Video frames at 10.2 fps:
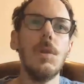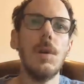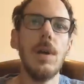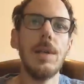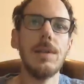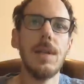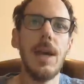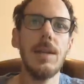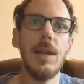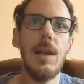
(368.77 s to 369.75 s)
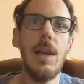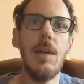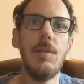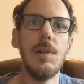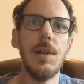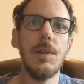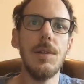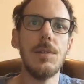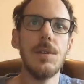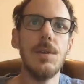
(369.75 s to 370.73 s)
Let's get a level that
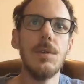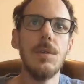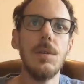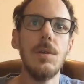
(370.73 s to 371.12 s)
is good.